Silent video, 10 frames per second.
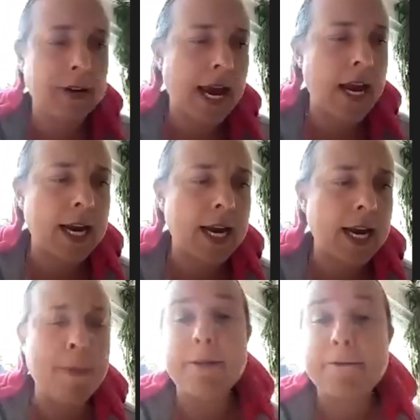It
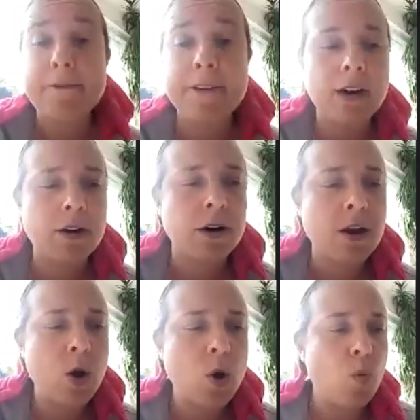came out of fear.
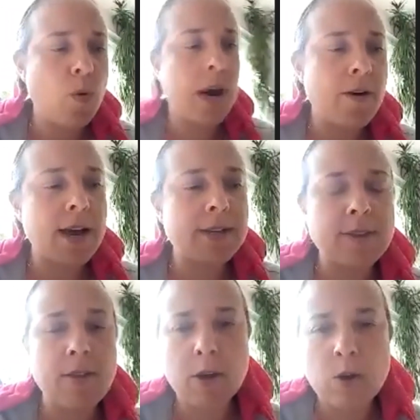Whereas
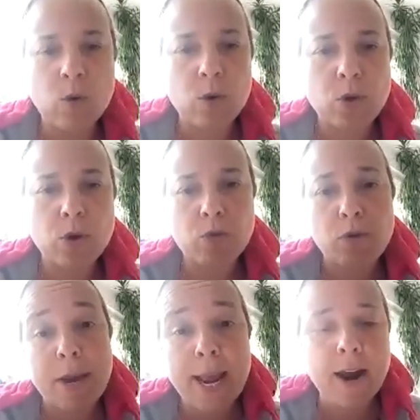the
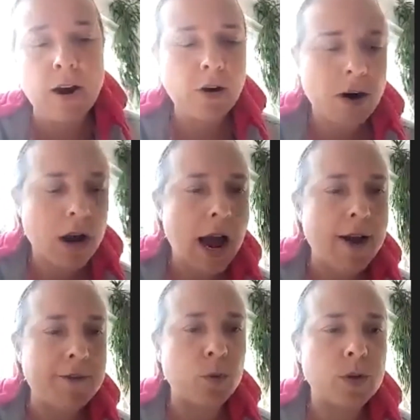repair
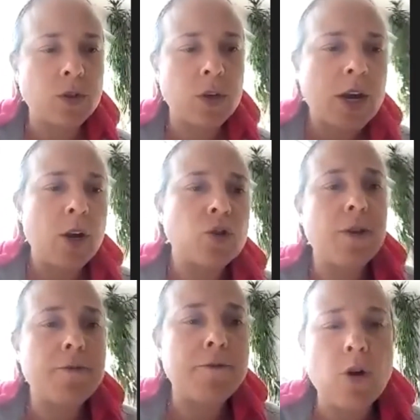afterwards should
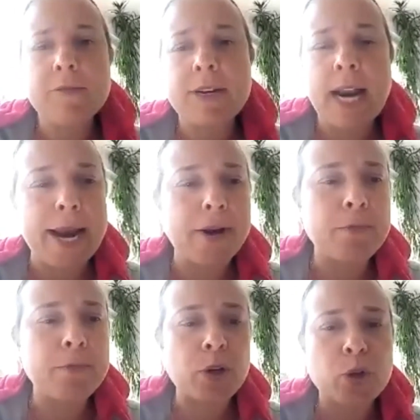involve like
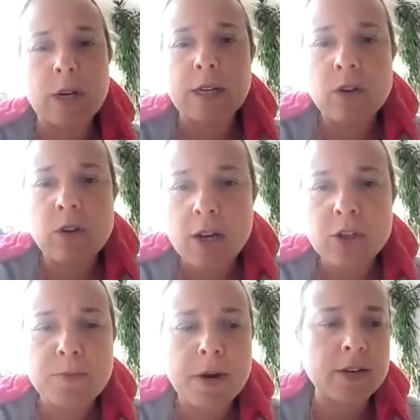mutual
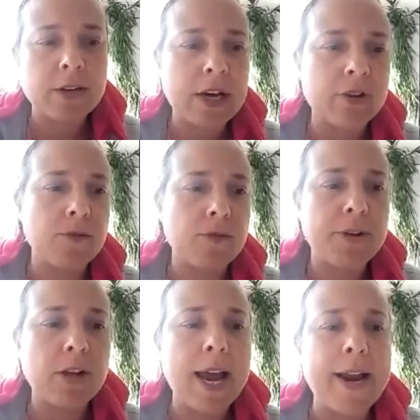acknowledgement. It should feel
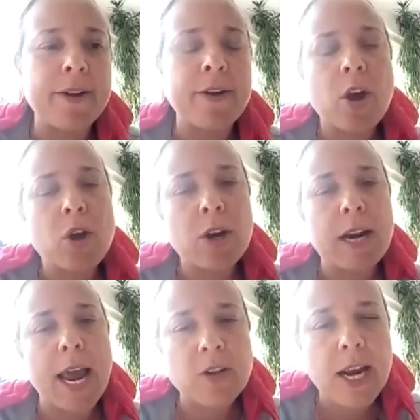like you can
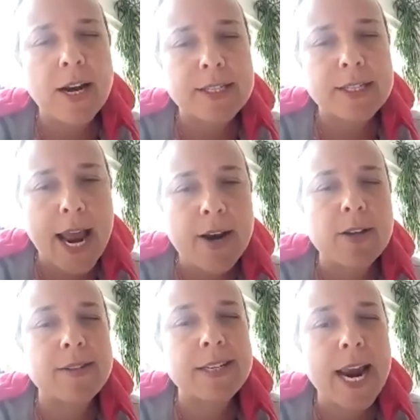actually understand and
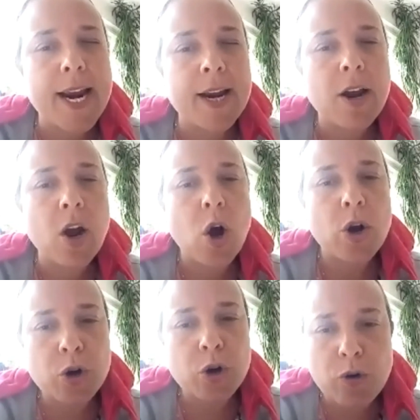stay
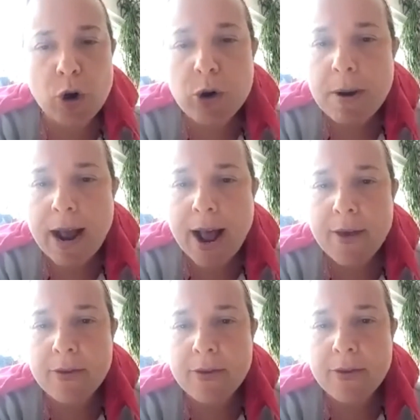on your own path.
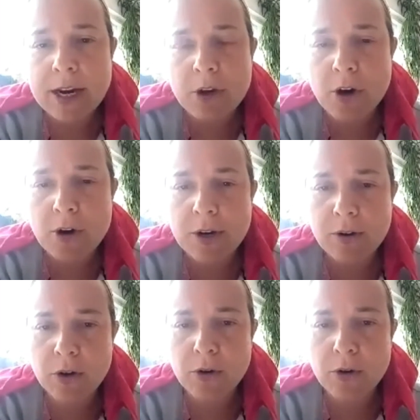Like
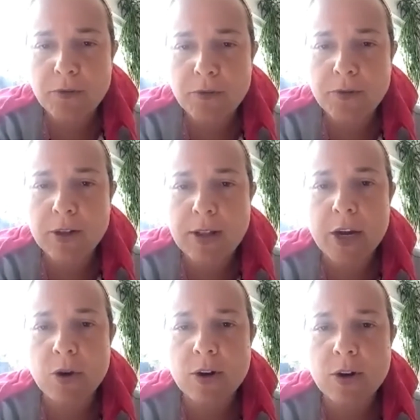you feel like
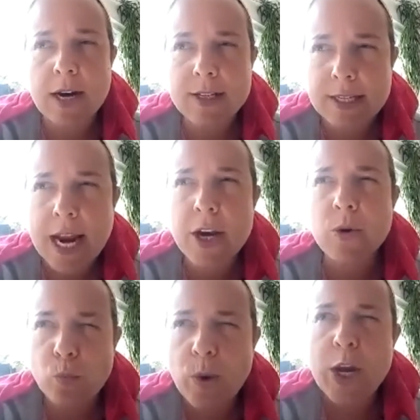you can
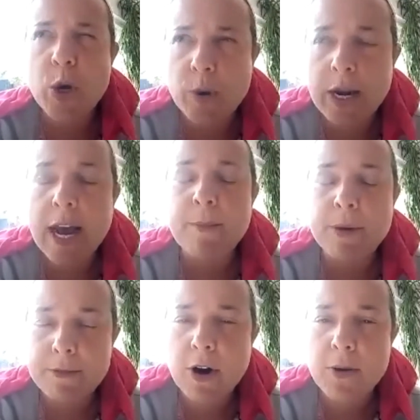understand where you were
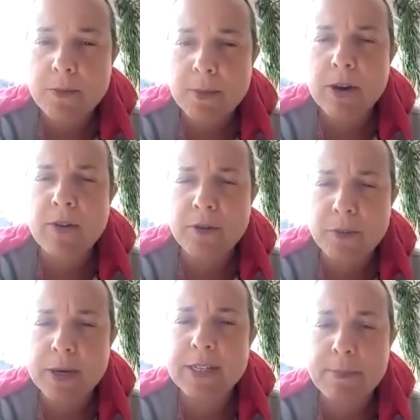coming from
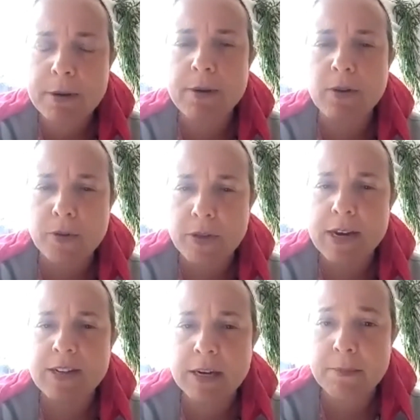a deeper,
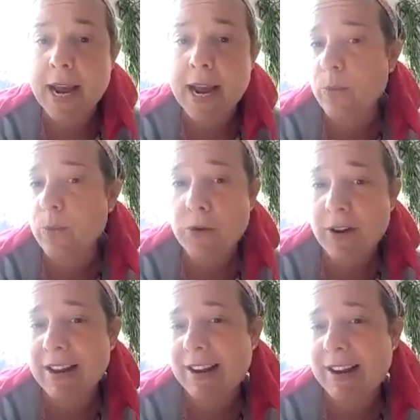authentic place where you
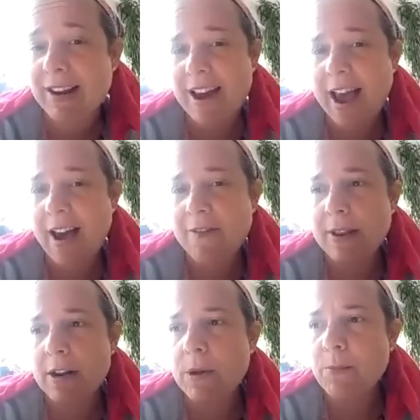really have a little bit
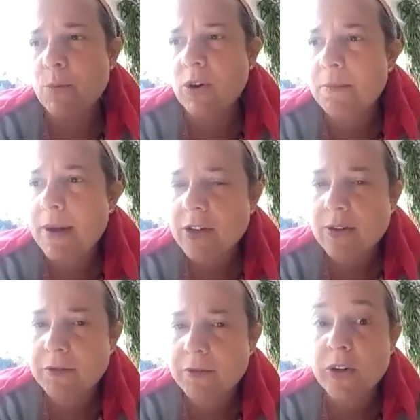more compassion for
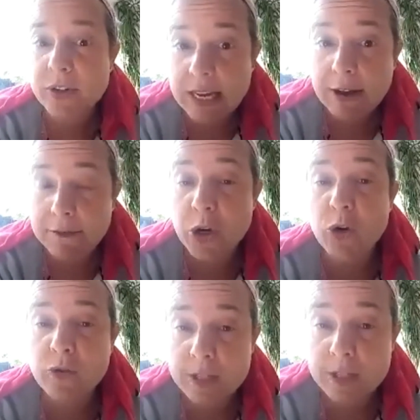yourself and your
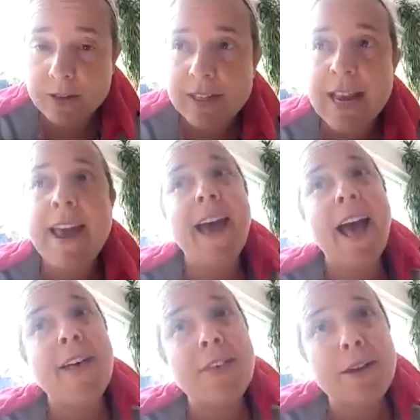response,
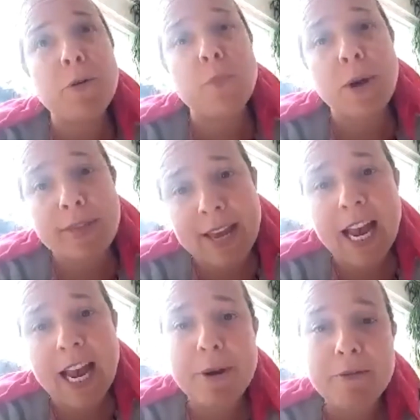and therefore where they're
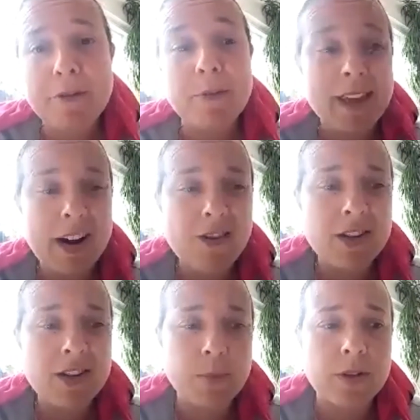coming from and their
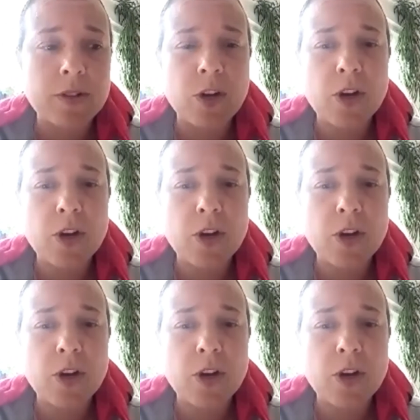response.